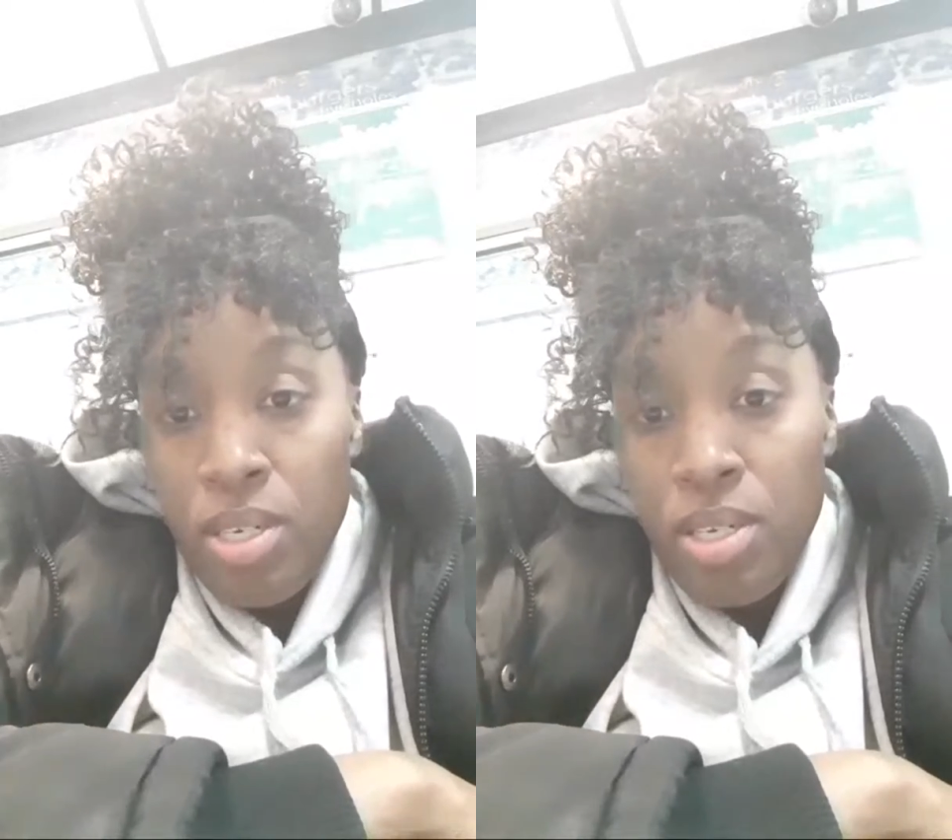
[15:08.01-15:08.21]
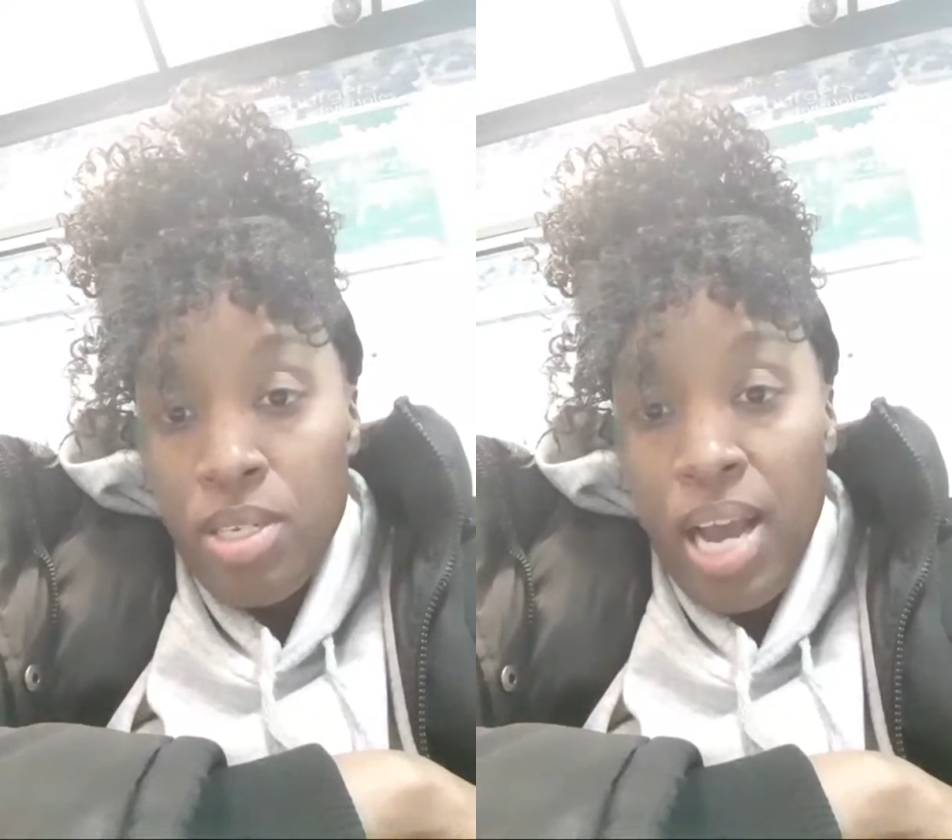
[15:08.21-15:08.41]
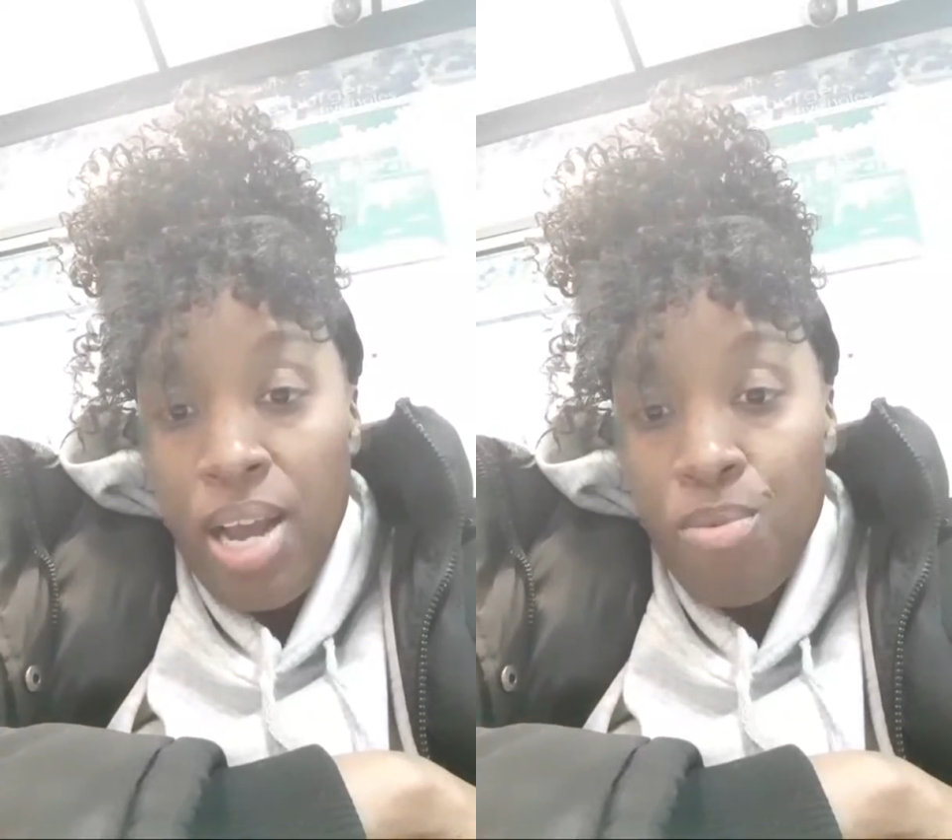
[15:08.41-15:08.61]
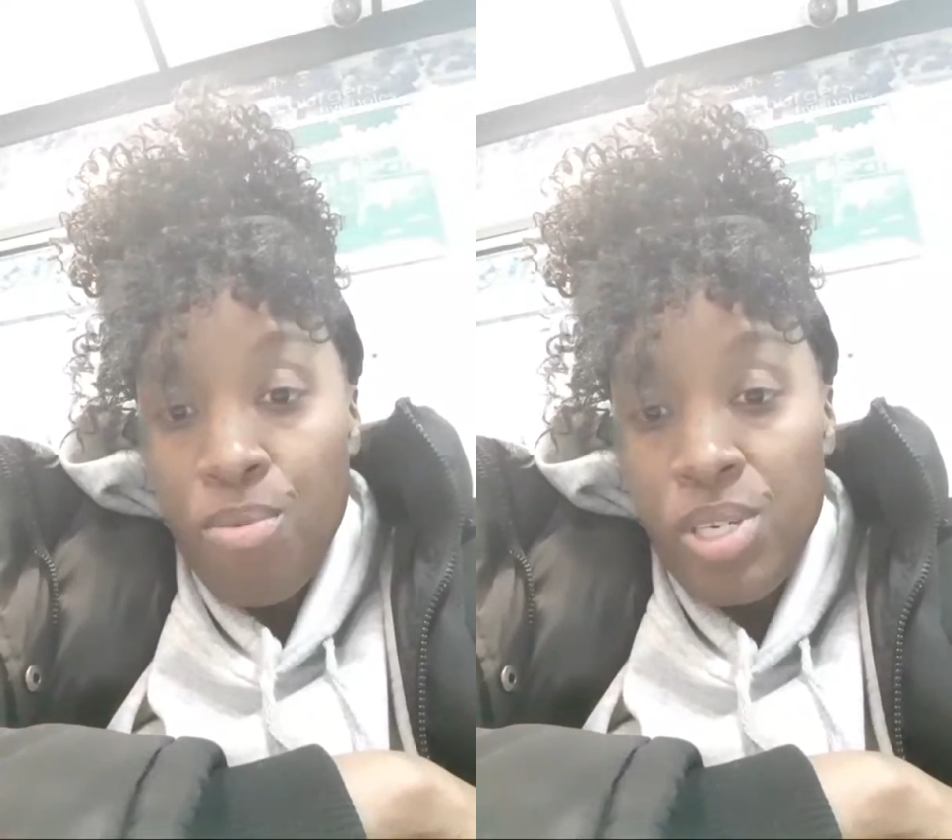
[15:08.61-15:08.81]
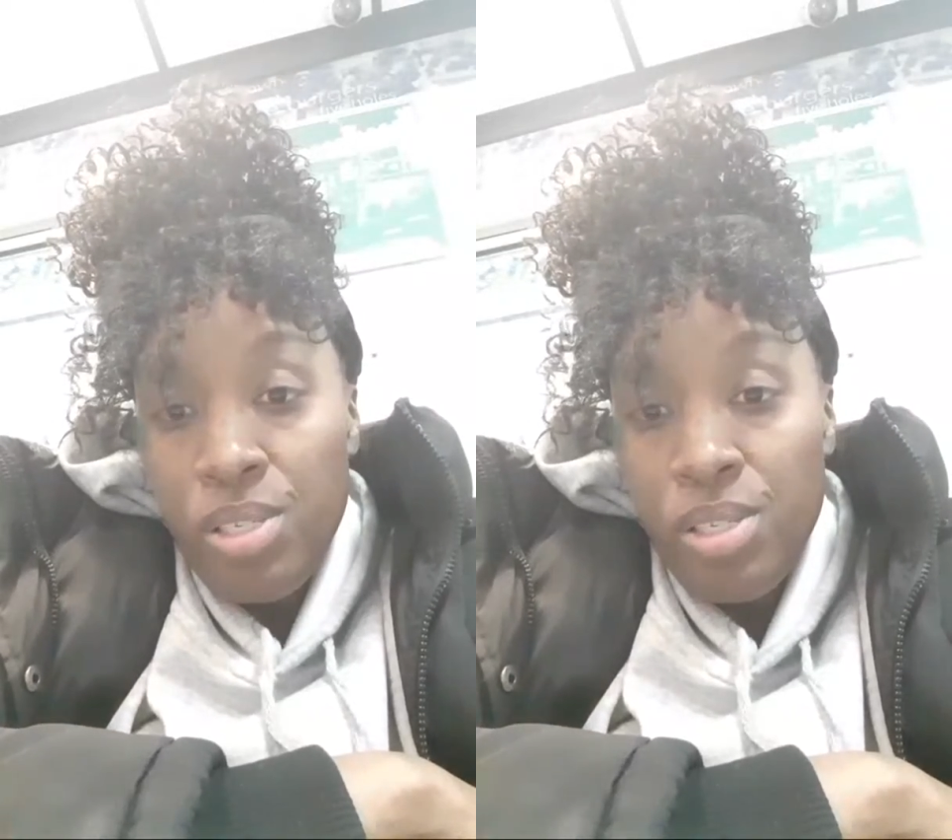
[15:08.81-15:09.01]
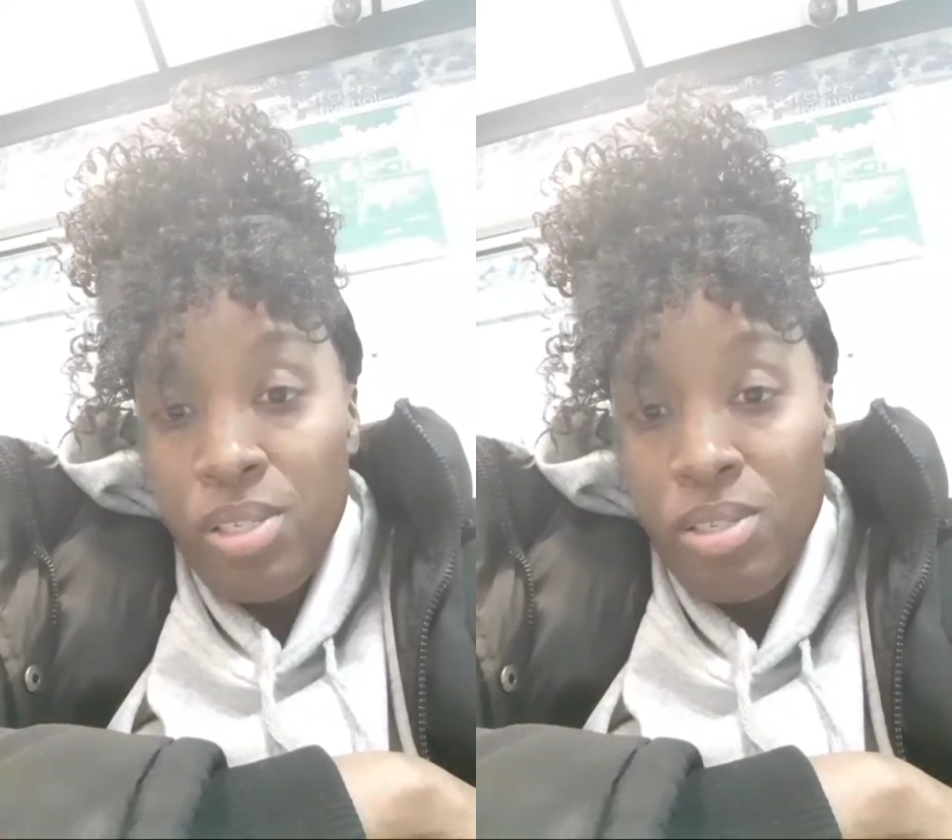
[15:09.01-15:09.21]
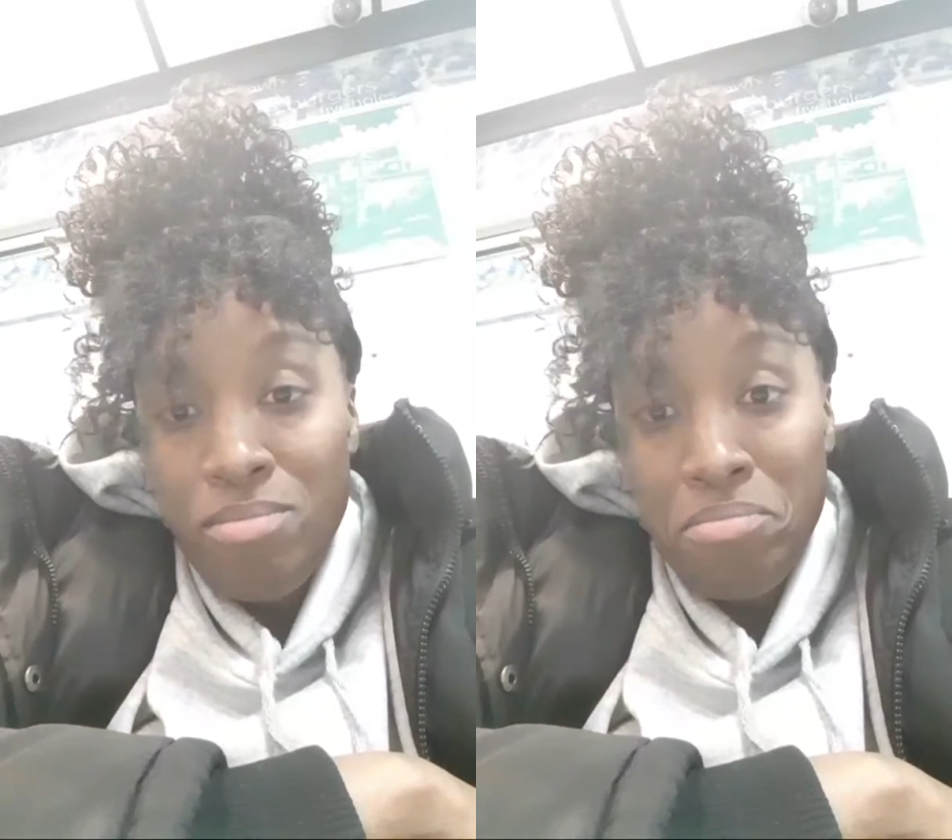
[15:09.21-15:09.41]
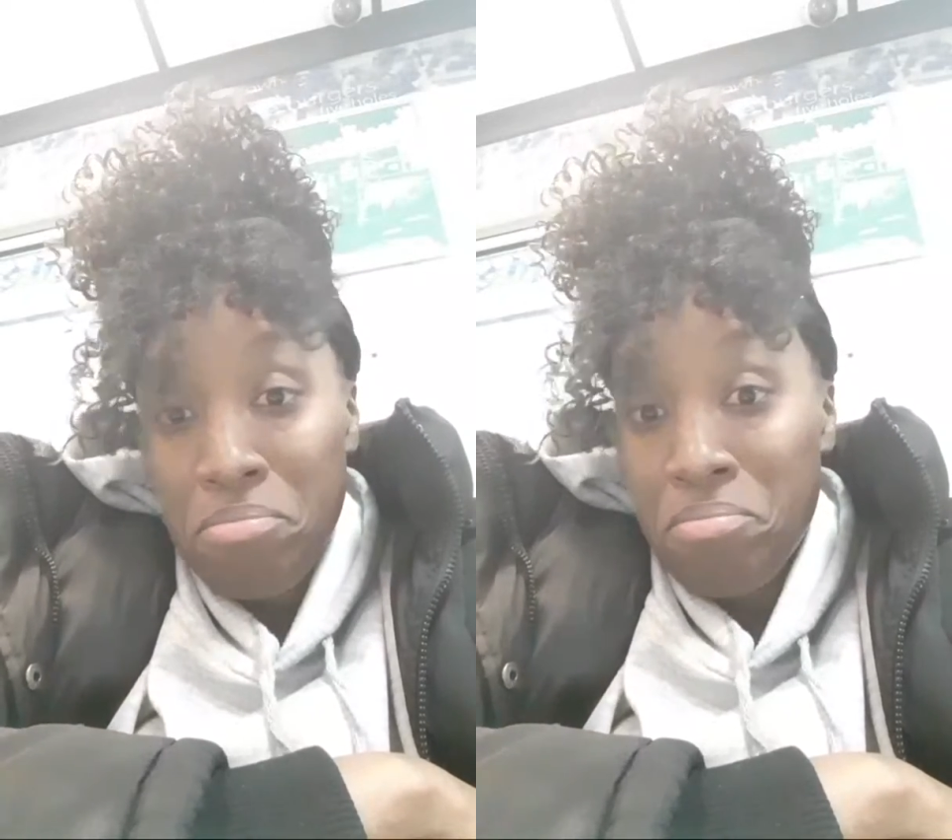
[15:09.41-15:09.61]
That was
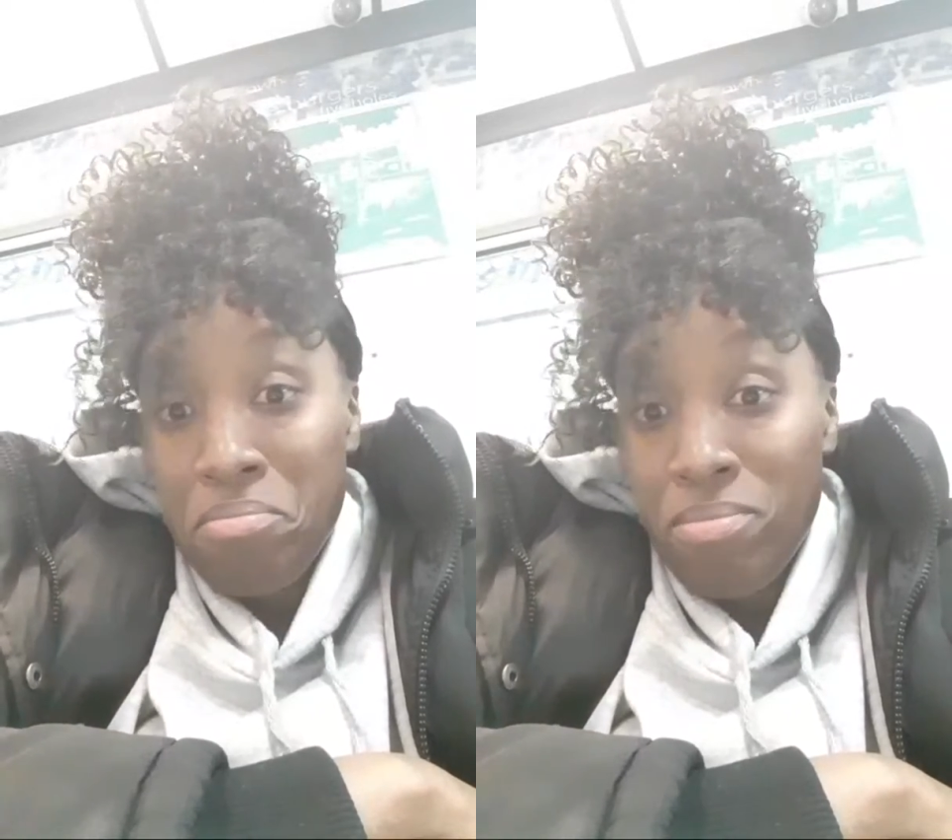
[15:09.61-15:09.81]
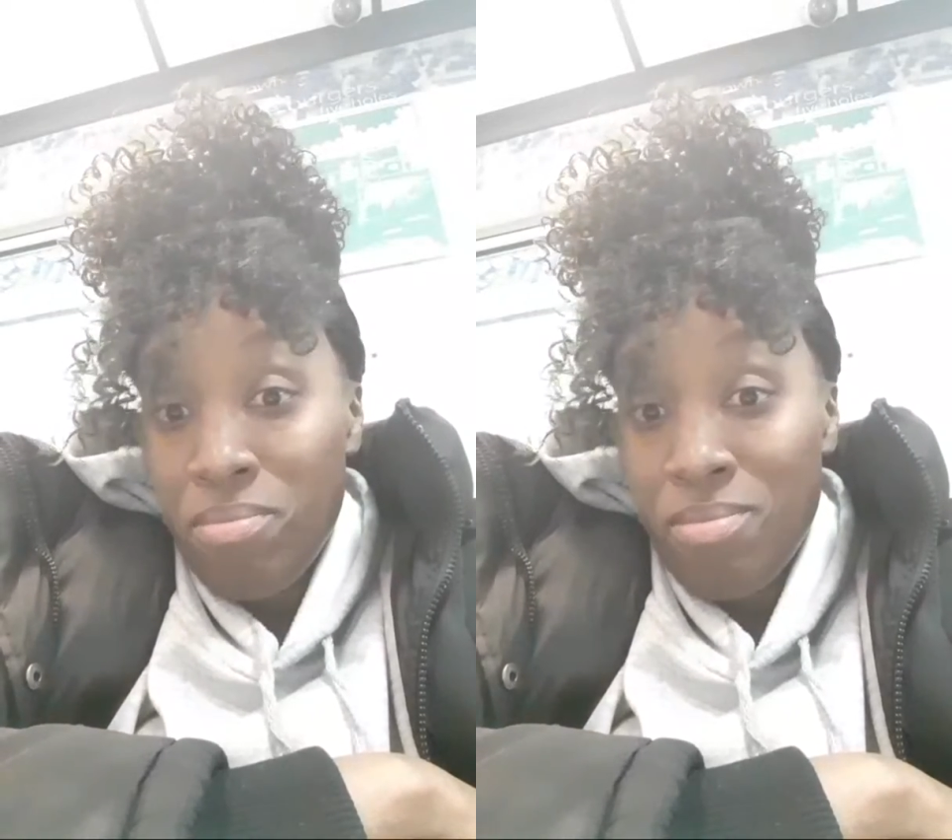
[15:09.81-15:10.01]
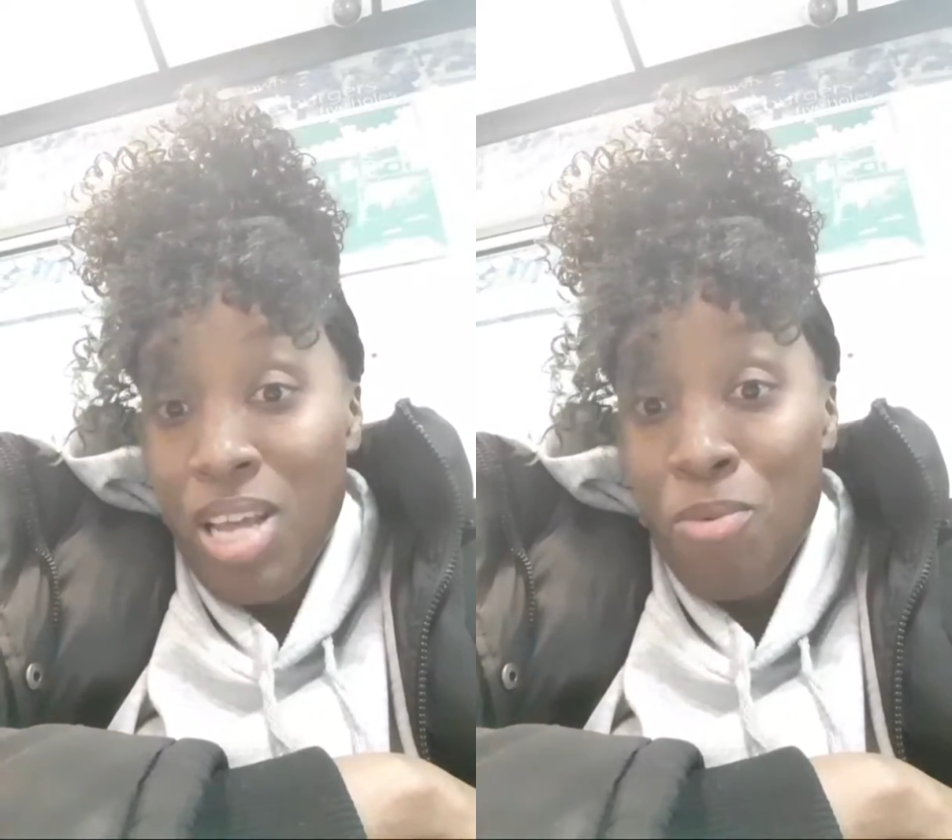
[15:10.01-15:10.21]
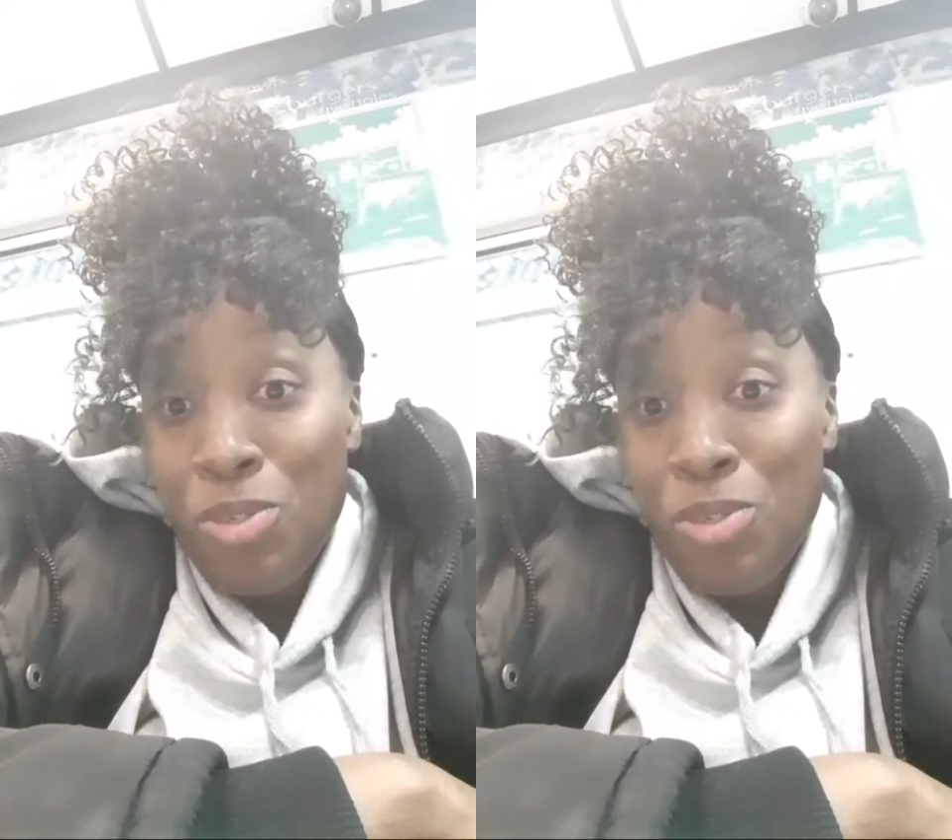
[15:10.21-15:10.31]
that